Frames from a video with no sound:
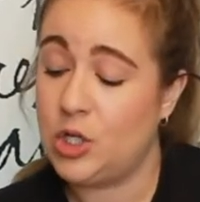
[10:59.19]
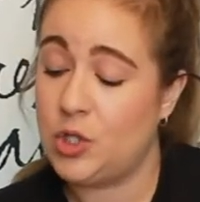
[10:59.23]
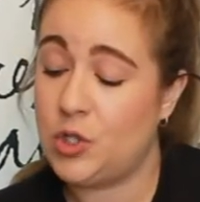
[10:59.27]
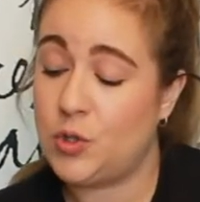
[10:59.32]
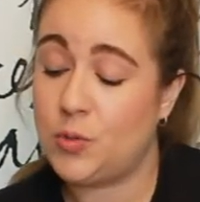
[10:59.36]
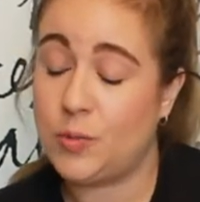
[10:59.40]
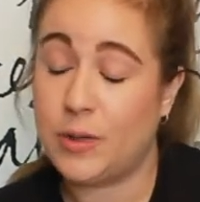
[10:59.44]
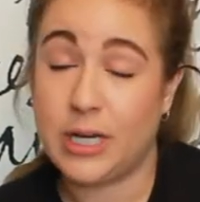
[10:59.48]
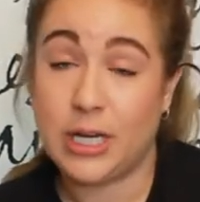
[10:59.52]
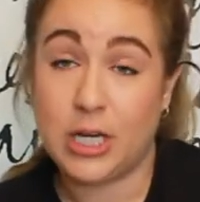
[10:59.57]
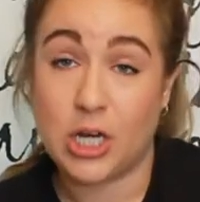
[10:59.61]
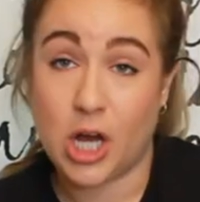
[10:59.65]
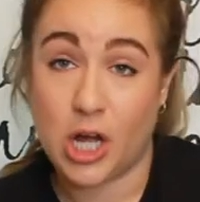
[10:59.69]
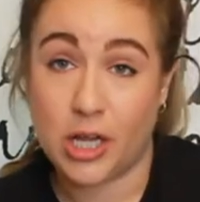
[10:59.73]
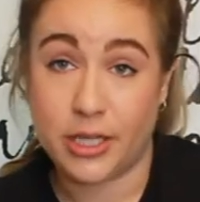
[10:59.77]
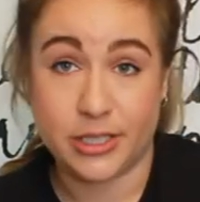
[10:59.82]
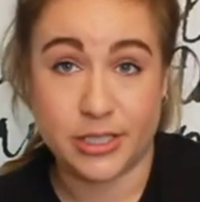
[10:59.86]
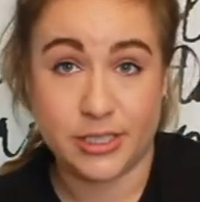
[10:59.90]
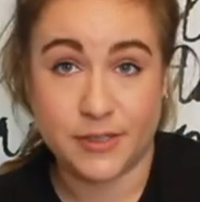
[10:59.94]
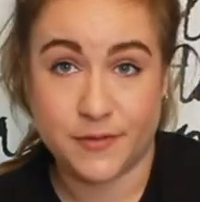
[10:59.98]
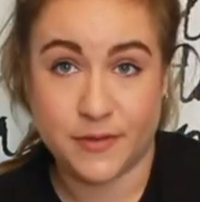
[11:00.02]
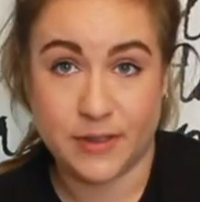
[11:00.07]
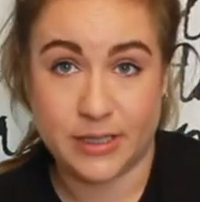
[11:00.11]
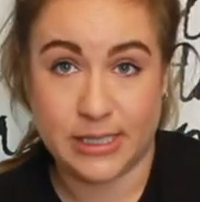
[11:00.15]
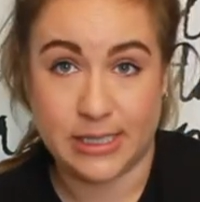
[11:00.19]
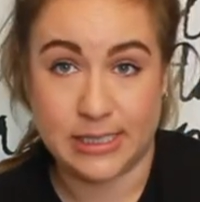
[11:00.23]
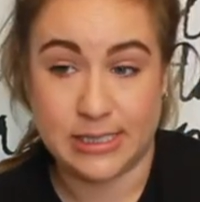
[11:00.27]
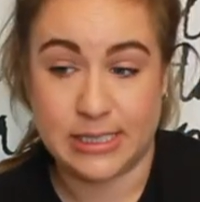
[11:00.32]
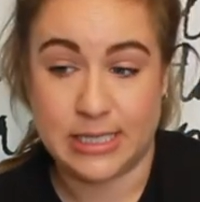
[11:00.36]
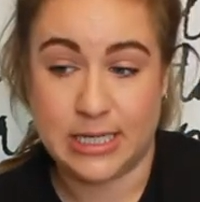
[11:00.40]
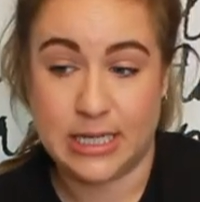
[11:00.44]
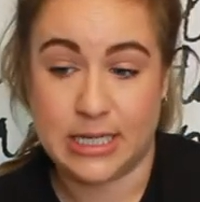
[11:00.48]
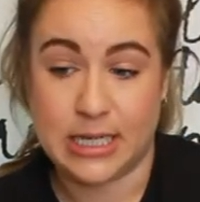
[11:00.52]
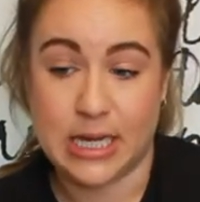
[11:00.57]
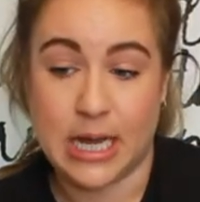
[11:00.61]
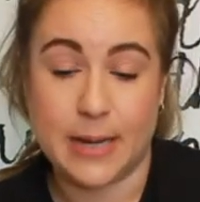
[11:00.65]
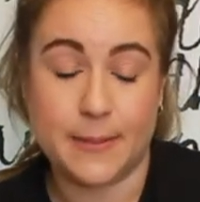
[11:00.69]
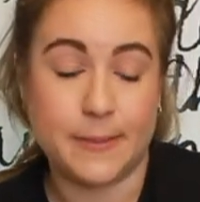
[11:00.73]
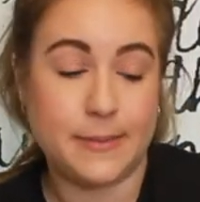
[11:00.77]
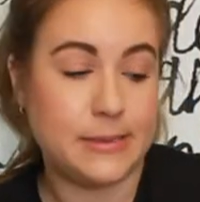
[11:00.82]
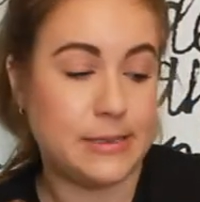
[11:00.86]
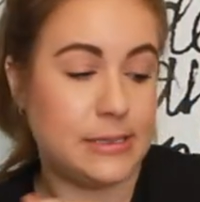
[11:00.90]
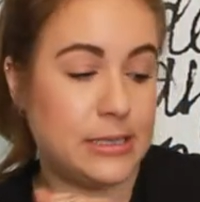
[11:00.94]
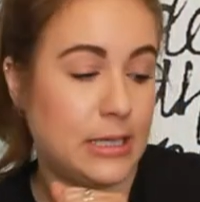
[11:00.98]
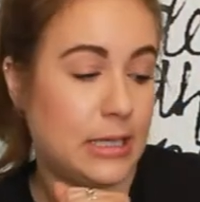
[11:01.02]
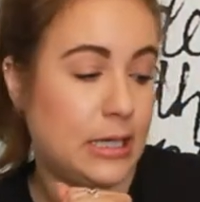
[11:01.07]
$20 for these teacups.